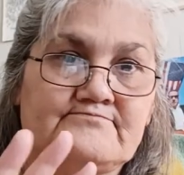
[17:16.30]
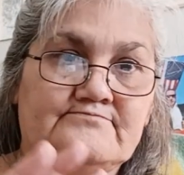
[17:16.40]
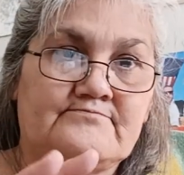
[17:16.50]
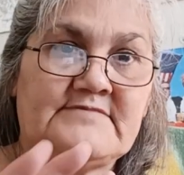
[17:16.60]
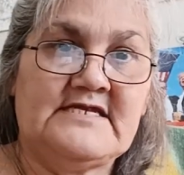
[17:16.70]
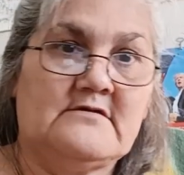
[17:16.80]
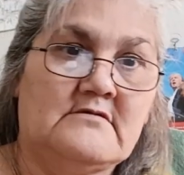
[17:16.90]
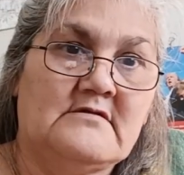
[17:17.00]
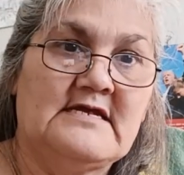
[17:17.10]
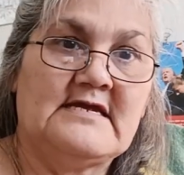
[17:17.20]
meal.
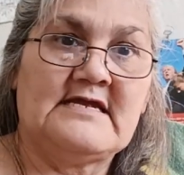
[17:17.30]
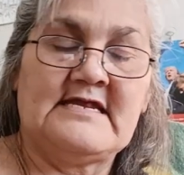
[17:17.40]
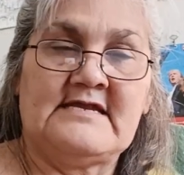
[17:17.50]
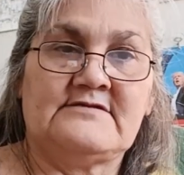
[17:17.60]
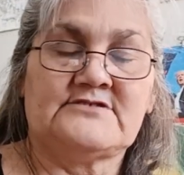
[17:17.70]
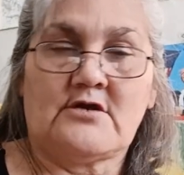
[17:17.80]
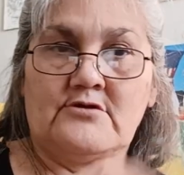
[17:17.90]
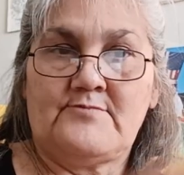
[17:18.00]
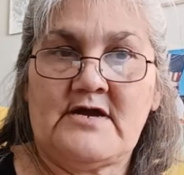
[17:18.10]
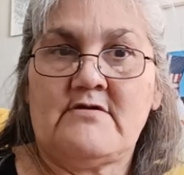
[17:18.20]
And
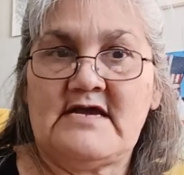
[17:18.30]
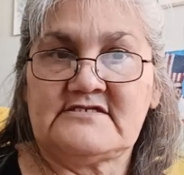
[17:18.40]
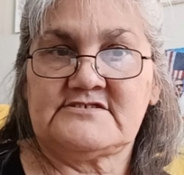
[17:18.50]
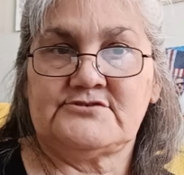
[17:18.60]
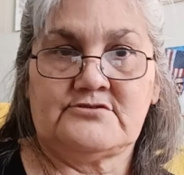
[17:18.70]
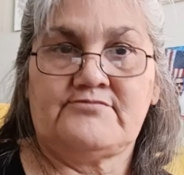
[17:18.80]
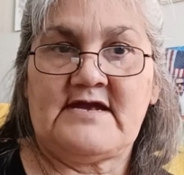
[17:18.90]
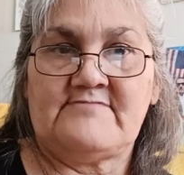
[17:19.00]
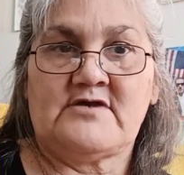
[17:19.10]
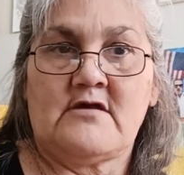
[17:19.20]
Taco Bell has a new
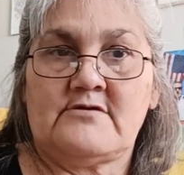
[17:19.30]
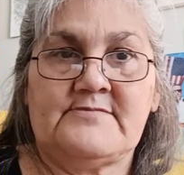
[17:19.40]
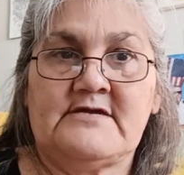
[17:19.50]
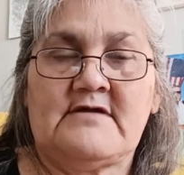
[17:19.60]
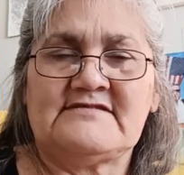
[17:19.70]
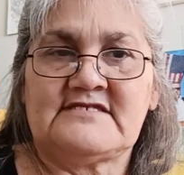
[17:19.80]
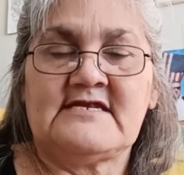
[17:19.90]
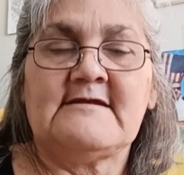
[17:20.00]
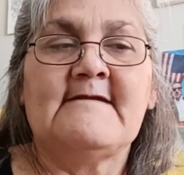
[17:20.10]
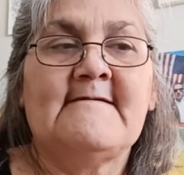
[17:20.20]
$5 meal, I
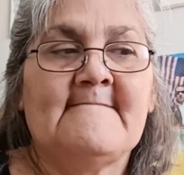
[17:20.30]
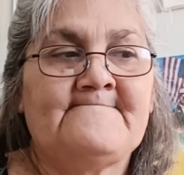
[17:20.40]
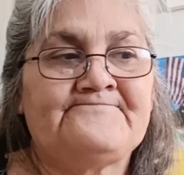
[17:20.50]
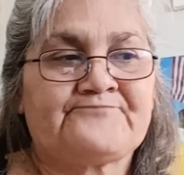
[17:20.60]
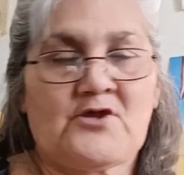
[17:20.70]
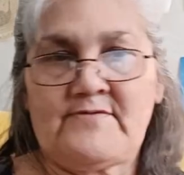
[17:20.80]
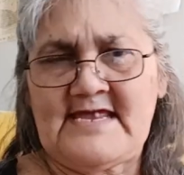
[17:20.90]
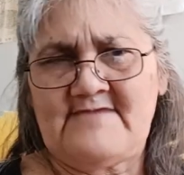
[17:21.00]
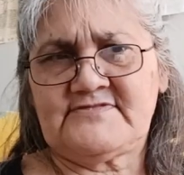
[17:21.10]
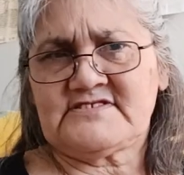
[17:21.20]
think. Or they
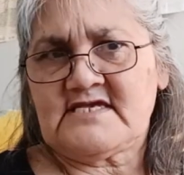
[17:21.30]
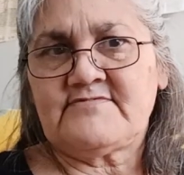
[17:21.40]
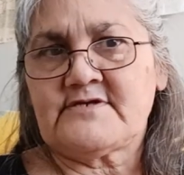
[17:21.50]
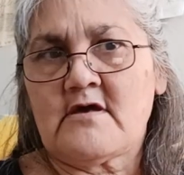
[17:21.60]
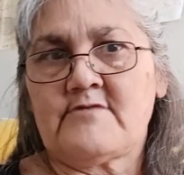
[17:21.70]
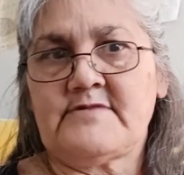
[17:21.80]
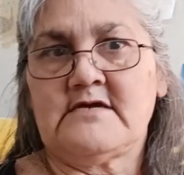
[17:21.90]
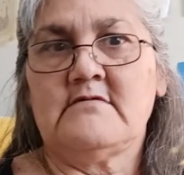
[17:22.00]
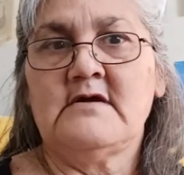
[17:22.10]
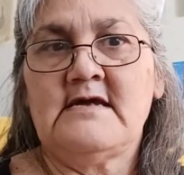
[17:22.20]
have the $7
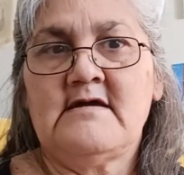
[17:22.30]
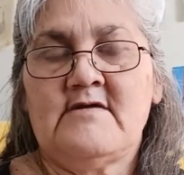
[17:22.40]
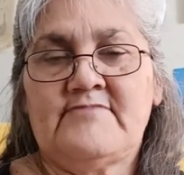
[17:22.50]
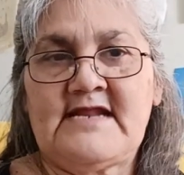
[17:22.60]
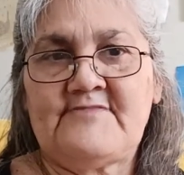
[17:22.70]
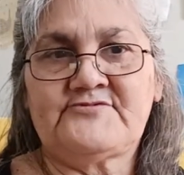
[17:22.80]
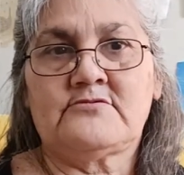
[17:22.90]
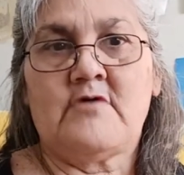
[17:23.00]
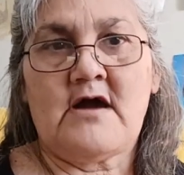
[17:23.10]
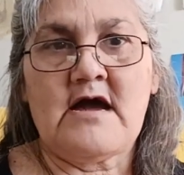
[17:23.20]
meal. But after a
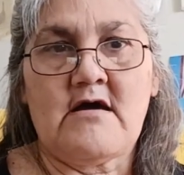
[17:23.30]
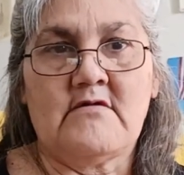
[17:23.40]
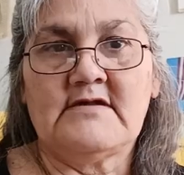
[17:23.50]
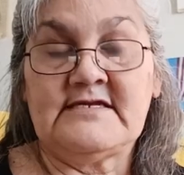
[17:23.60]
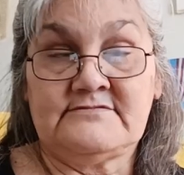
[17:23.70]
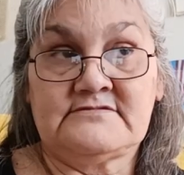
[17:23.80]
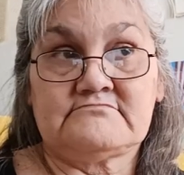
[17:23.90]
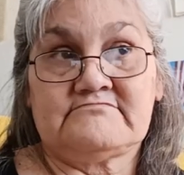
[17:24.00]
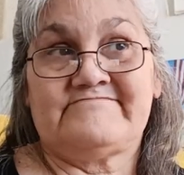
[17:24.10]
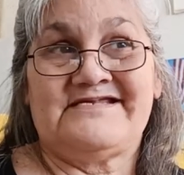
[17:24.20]
while, it
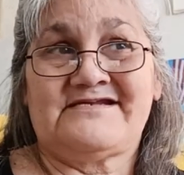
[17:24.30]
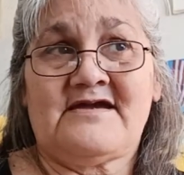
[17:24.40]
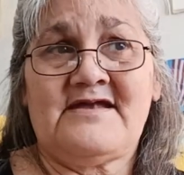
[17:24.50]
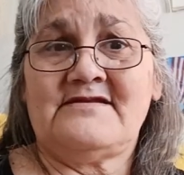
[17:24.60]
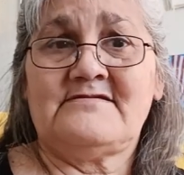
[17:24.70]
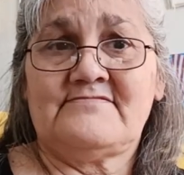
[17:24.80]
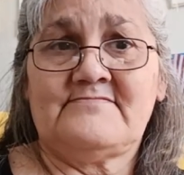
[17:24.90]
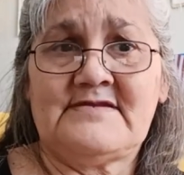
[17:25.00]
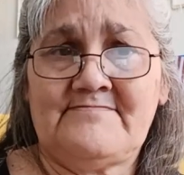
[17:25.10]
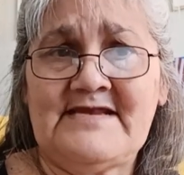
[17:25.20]
kind
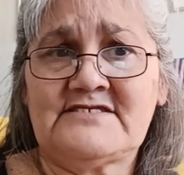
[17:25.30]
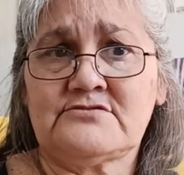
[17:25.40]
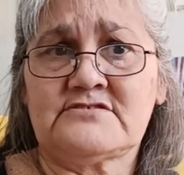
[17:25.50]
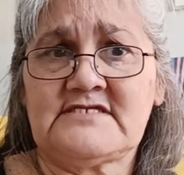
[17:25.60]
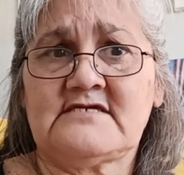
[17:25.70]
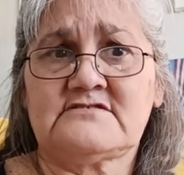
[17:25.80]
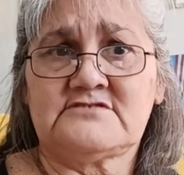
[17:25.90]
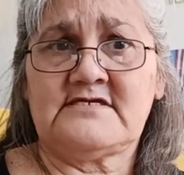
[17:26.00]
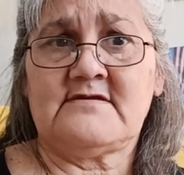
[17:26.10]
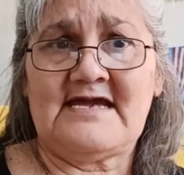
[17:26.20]
of it makes you sick.
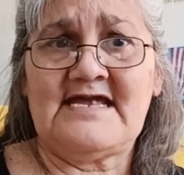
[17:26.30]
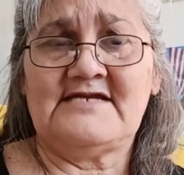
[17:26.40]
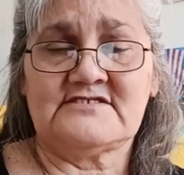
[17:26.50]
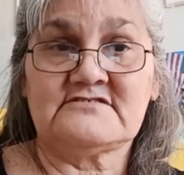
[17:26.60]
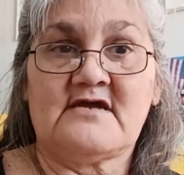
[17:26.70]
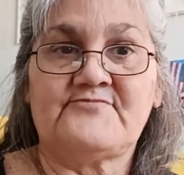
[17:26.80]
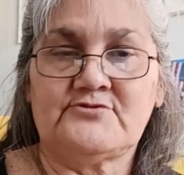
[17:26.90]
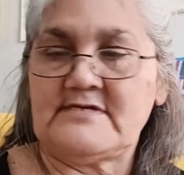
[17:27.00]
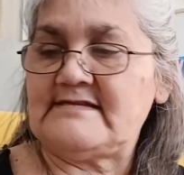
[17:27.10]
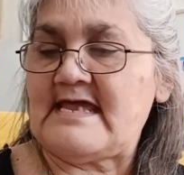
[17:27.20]
So I had to stop
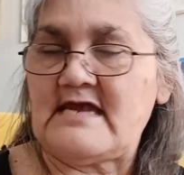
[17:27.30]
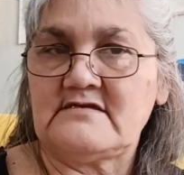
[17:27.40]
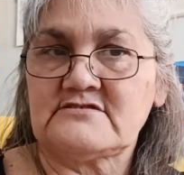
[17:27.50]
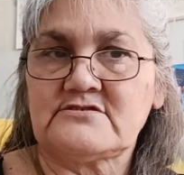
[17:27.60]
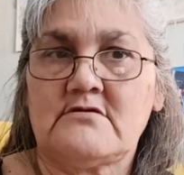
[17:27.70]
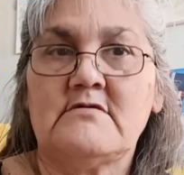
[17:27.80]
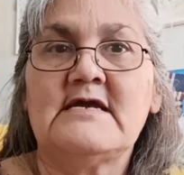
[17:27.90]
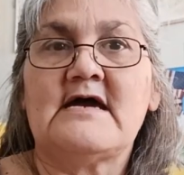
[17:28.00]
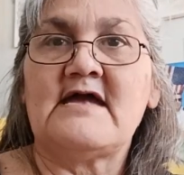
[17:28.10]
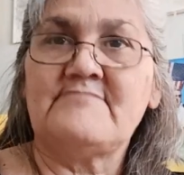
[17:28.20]
doing that. So
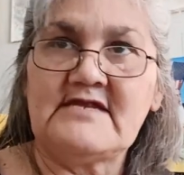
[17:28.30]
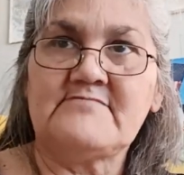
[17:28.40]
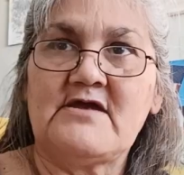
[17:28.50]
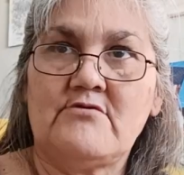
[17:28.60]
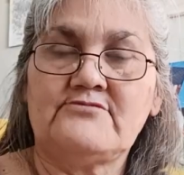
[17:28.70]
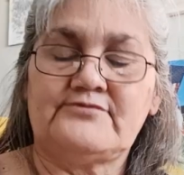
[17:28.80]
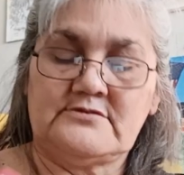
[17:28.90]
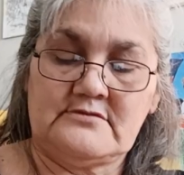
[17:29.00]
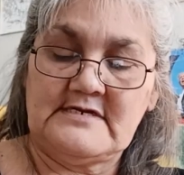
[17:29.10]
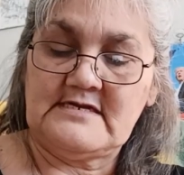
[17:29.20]
I make my own
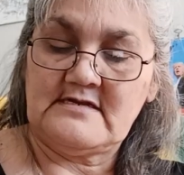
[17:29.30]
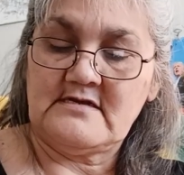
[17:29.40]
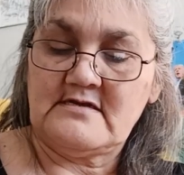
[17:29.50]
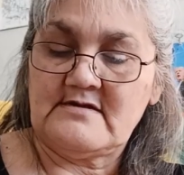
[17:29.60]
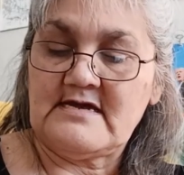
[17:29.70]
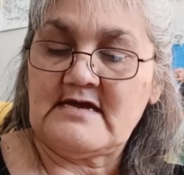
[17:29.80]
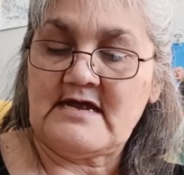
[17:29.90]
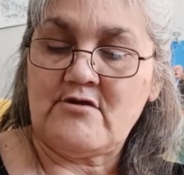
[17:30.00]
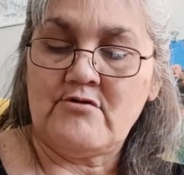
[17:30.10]
food. I